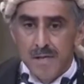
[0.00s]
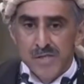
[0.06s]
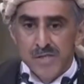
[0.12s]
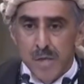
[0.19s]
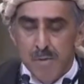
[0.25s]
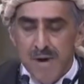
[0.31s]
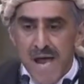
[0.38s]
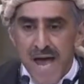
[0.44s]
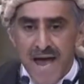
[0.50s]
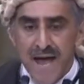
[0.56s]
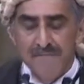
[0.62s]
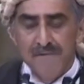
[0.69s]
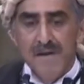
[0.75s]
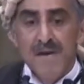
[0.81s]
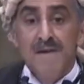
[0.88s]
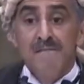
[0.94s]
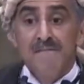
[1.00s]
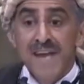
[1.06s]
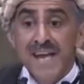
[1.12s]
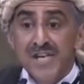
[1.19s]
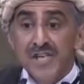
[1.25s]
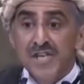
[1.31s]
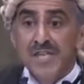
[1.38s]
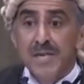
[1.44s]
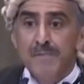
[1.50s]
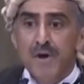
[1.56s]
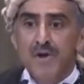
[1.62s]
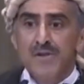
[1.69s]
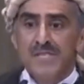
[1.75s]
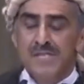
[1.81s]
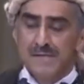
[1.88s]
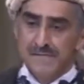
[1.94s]
So we have flesh to the
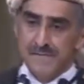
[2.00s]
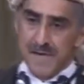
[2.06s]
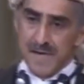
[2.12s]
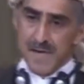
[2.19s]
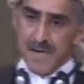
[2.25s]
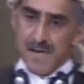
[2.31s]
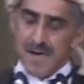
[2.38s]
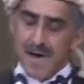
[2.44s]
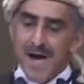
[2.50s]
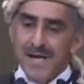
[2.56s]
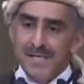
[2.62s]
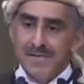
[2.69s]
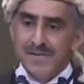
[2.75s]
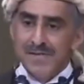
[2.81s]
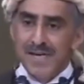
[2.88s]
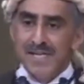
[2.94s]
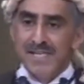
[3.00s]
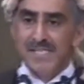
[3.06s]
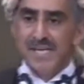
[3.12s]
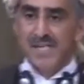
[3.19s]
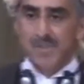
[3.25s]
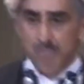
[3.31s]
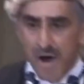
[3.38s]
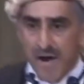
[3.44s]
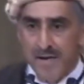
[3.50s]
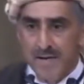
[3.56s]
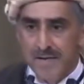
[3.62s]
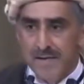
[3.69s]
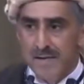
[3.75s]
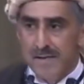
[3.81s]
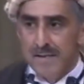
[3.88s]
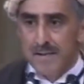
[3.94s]
bones of Article 36(1)
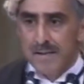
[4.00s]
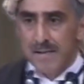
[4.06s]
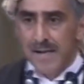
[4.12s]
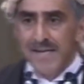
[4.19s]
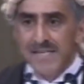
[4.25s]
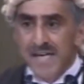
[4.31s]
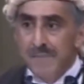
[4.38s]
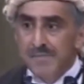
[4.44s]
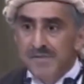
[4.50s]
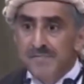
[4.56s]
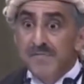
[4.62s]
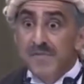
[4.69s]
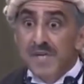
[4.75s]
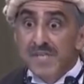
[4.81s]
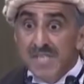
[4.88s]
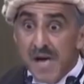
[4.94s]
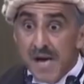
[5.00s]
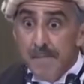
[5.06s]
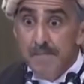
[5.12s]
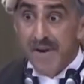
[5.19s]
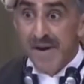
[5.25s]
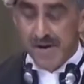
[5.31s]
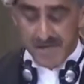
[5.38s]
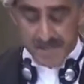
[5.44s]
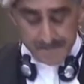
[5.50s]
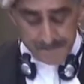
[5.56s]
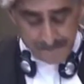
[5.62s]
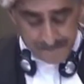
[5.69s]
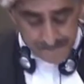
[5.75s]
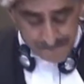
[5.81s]
in terms of the time period.